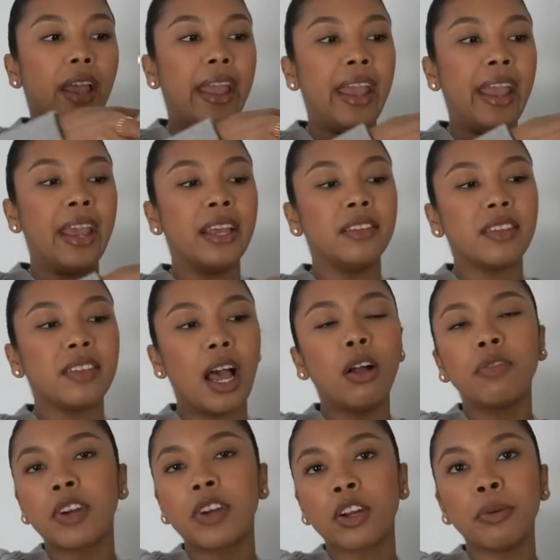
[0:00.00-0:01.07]
And
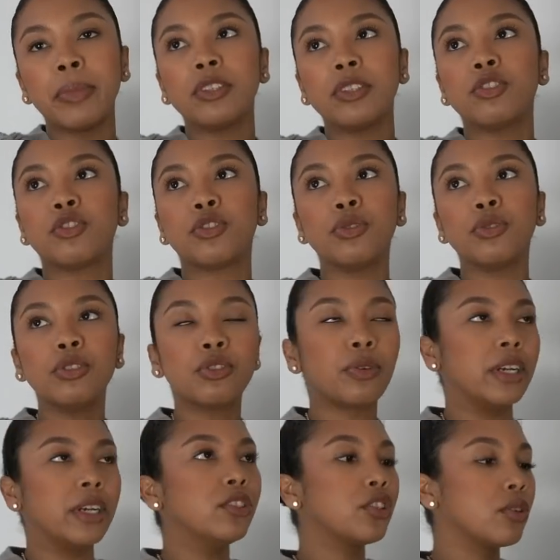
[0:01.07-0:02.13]
I'll recommend 2
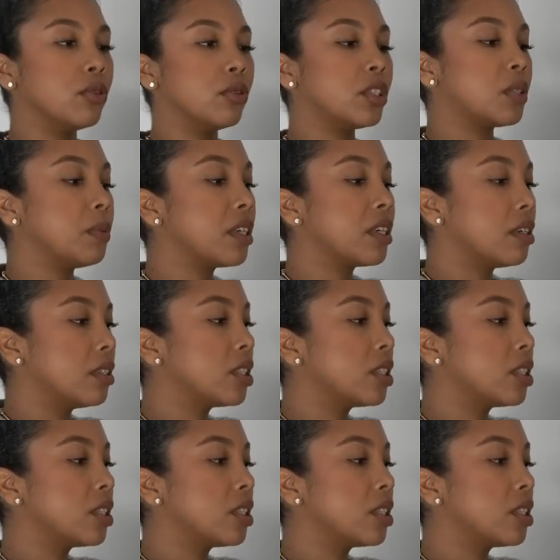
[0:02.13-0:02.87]
trench coats because